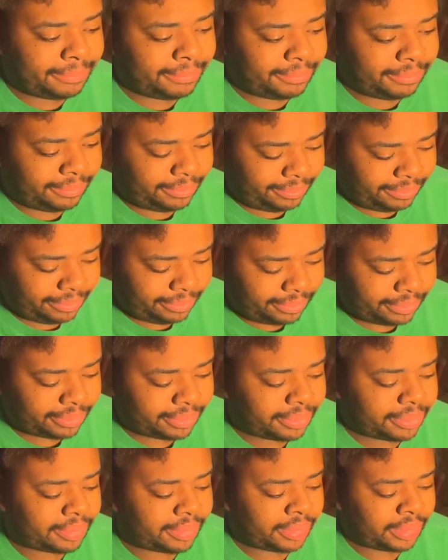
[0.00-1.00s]

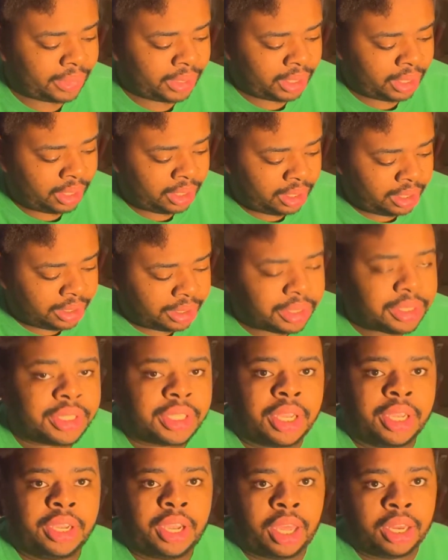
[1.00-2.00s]

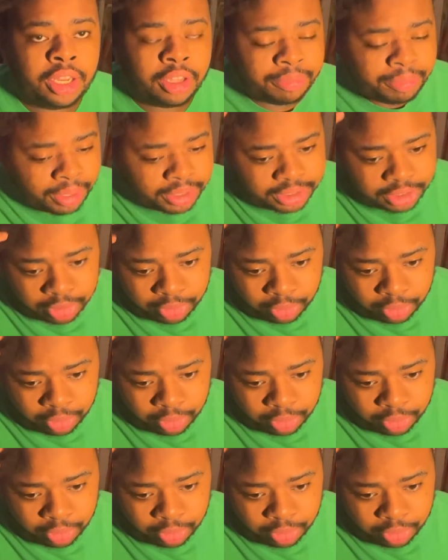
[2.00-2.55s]
Okay, I love myself